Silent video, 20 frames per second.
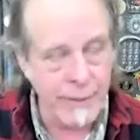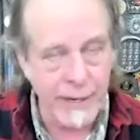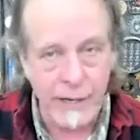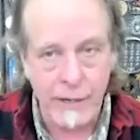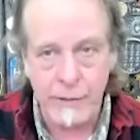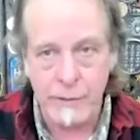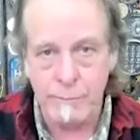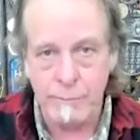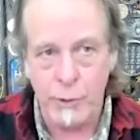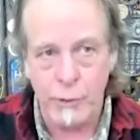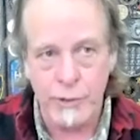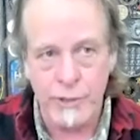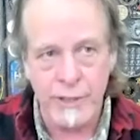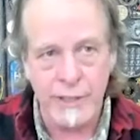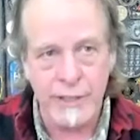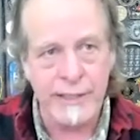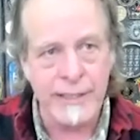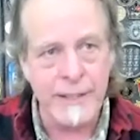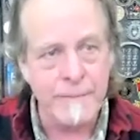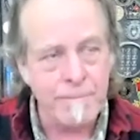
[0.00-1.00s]
Berry and Bo
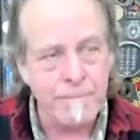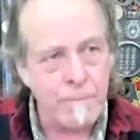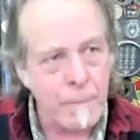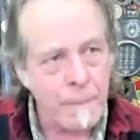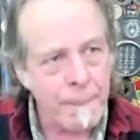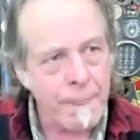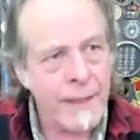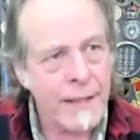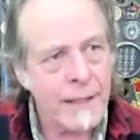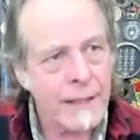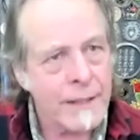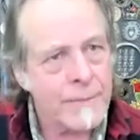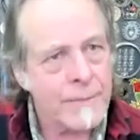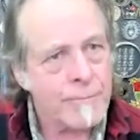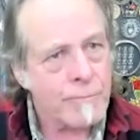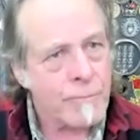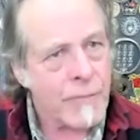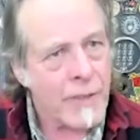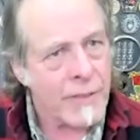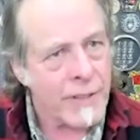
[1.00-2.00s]
Diddley,
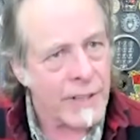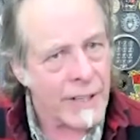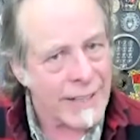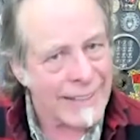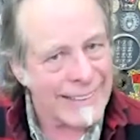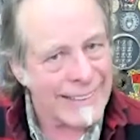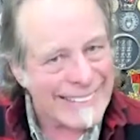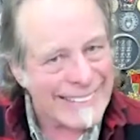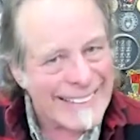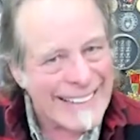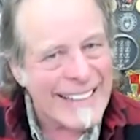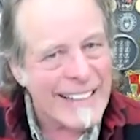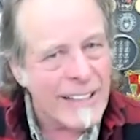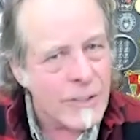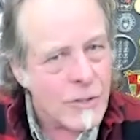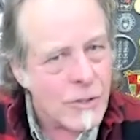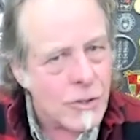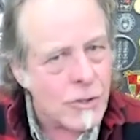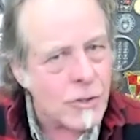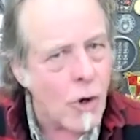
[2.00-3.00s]
the clean
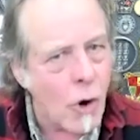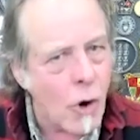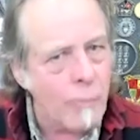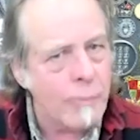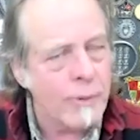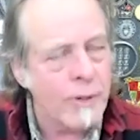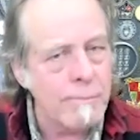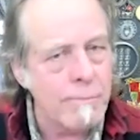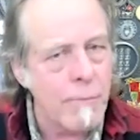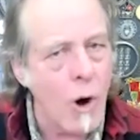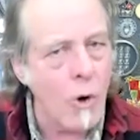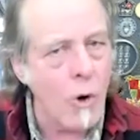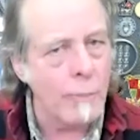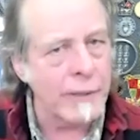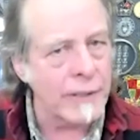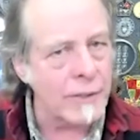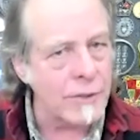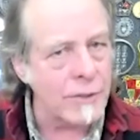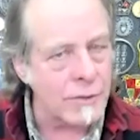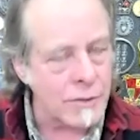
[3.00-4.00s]
and sober
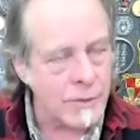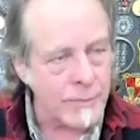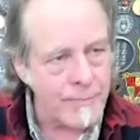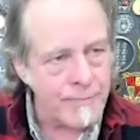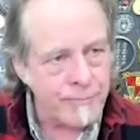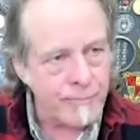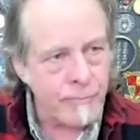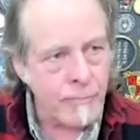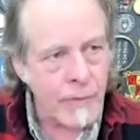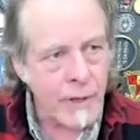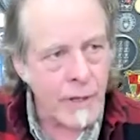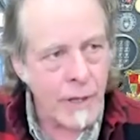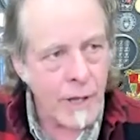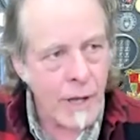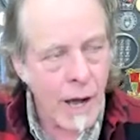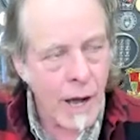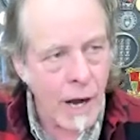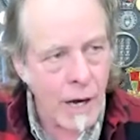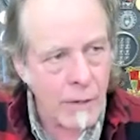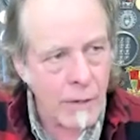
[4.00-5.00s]
moments
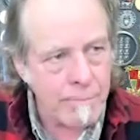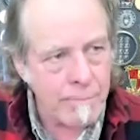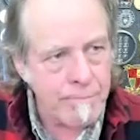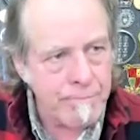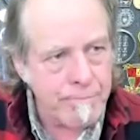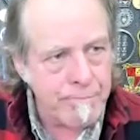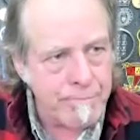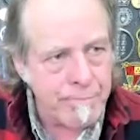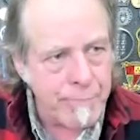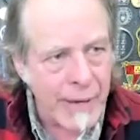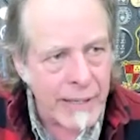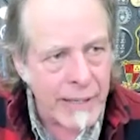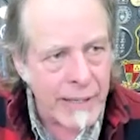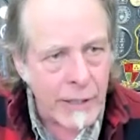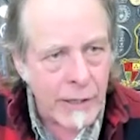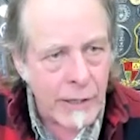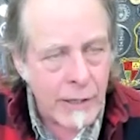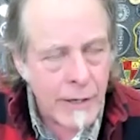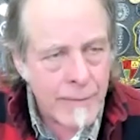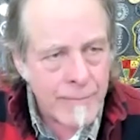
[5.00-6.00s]
are
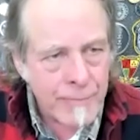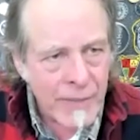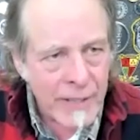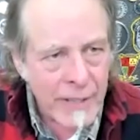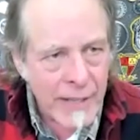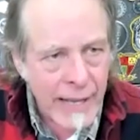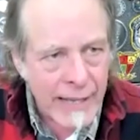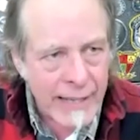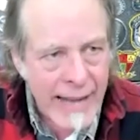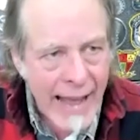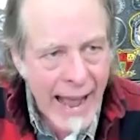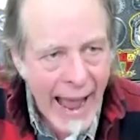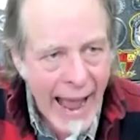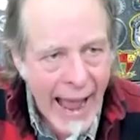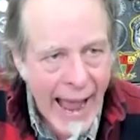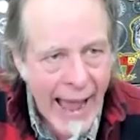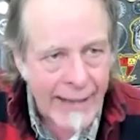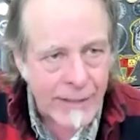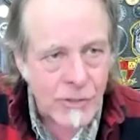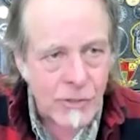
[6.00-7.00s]
better
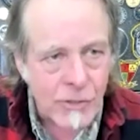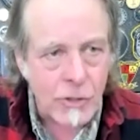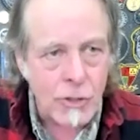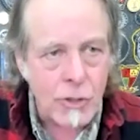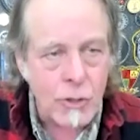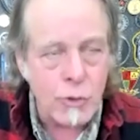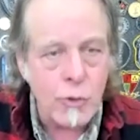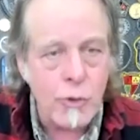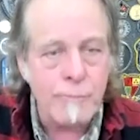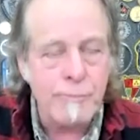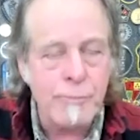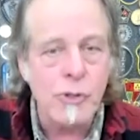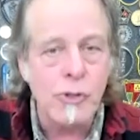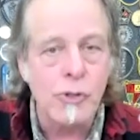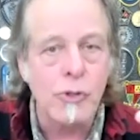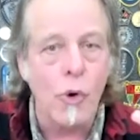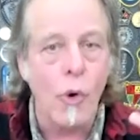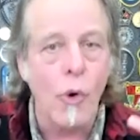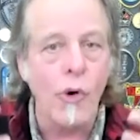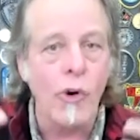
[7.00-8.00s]
enhanced to
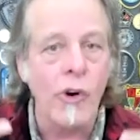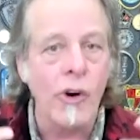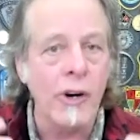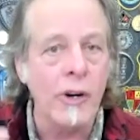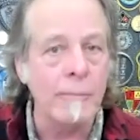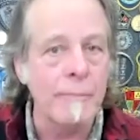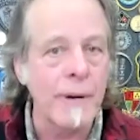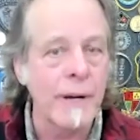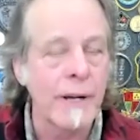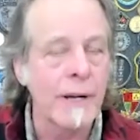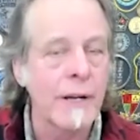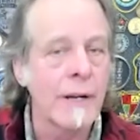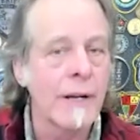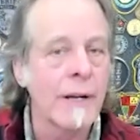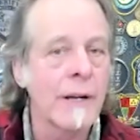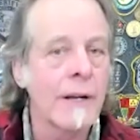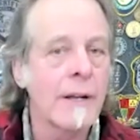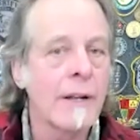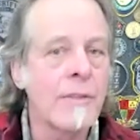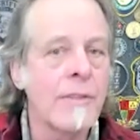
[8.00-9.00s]
absorb
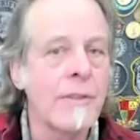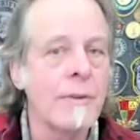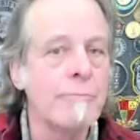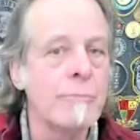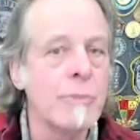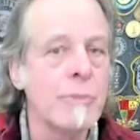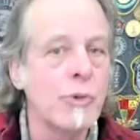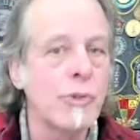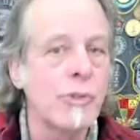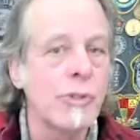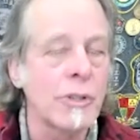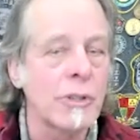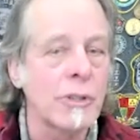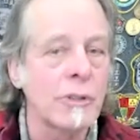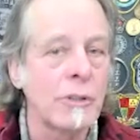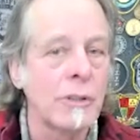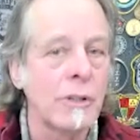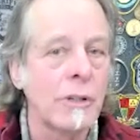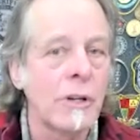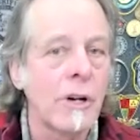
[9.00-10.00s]
the
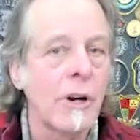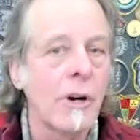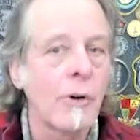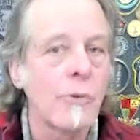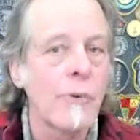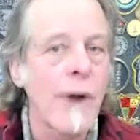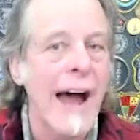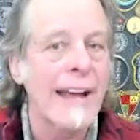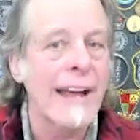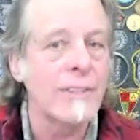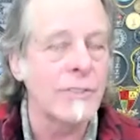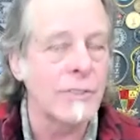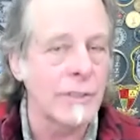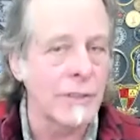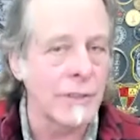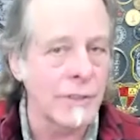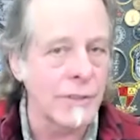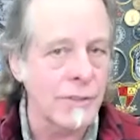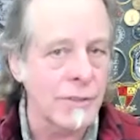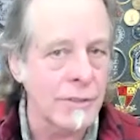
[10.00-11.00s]
musical
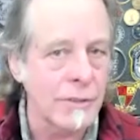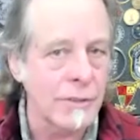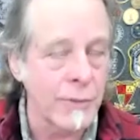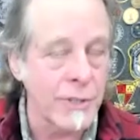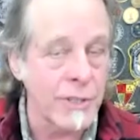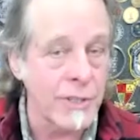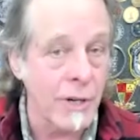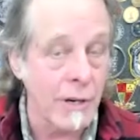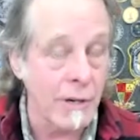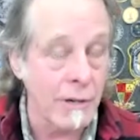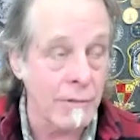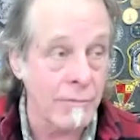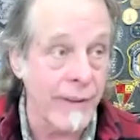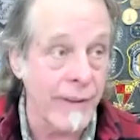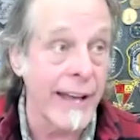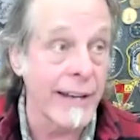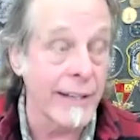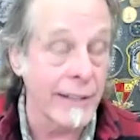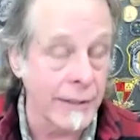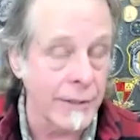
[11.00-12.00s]
horizons, which are
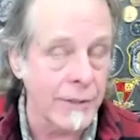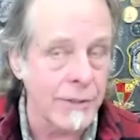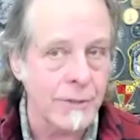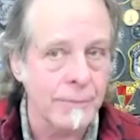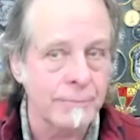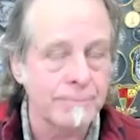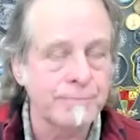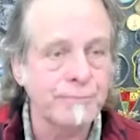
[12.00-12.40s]
endless.